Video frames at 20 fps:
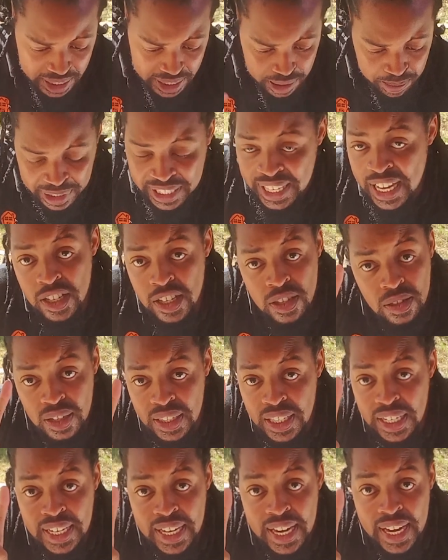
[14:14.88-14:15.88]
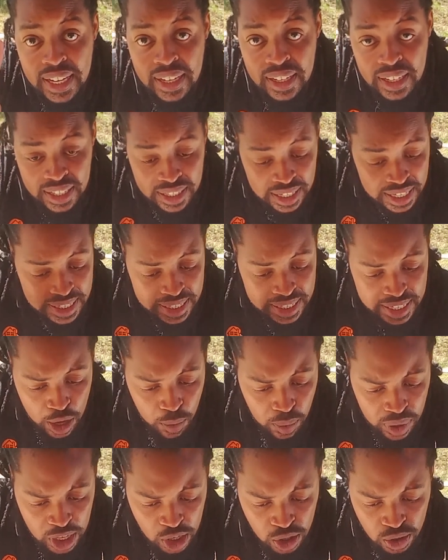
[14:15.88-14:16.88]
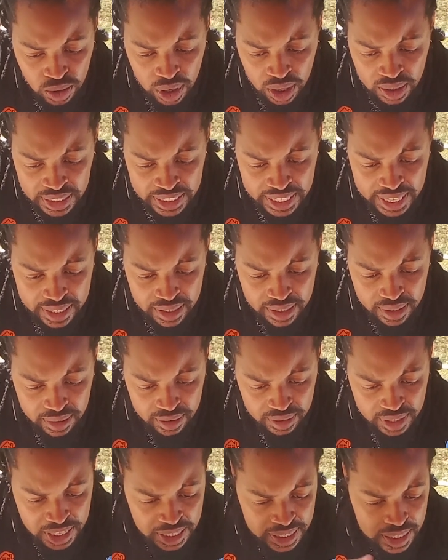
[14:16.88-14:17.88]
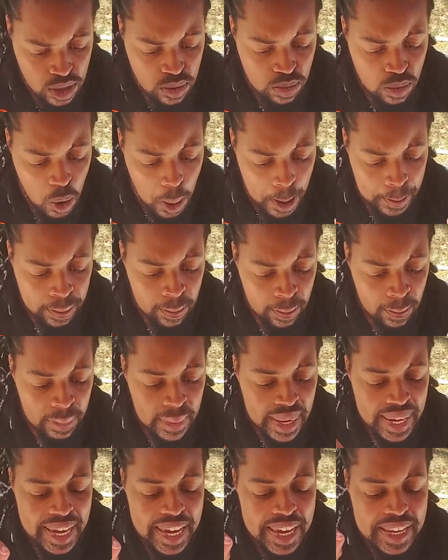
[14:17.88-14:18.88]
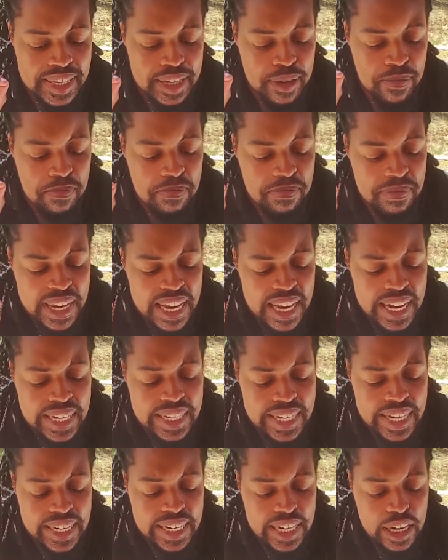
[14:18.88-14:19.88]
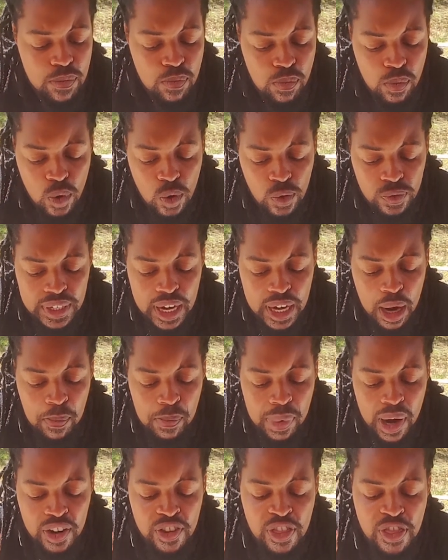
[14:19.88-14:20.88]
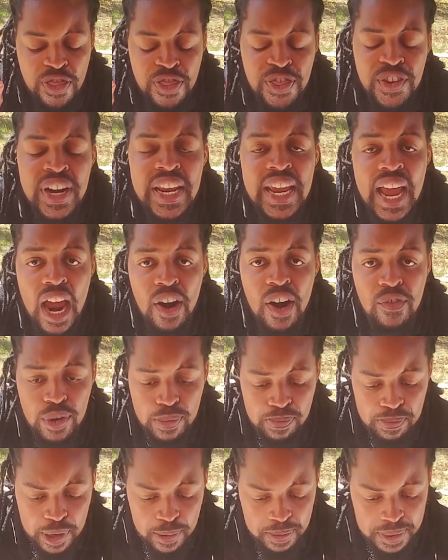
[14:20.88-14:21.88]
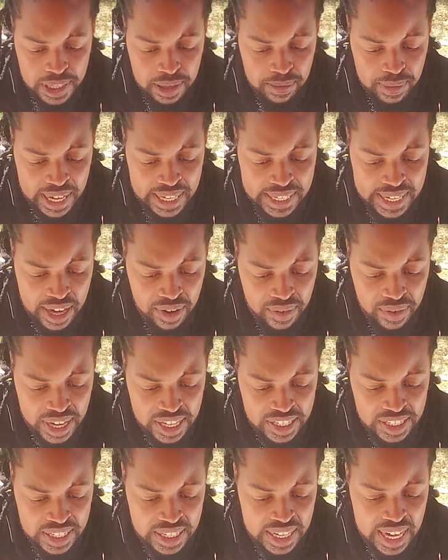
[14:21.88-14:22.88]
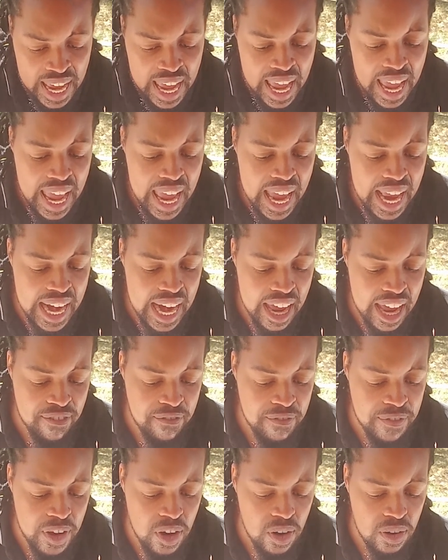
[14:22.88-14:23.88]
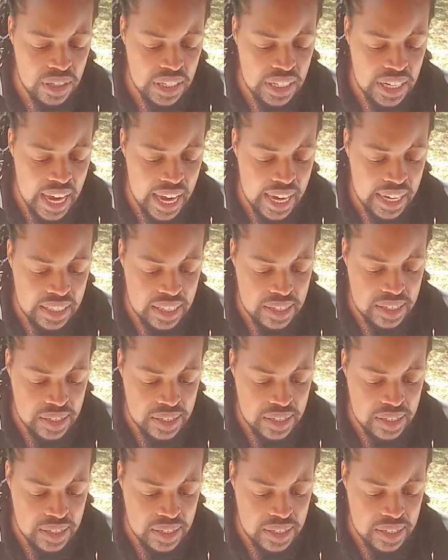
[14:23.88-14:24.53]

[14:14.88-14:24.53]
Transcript: but that's not the lesson I want to draw out yet. There's still more. It immediately moved about 300 pips in my direction, and I felt like the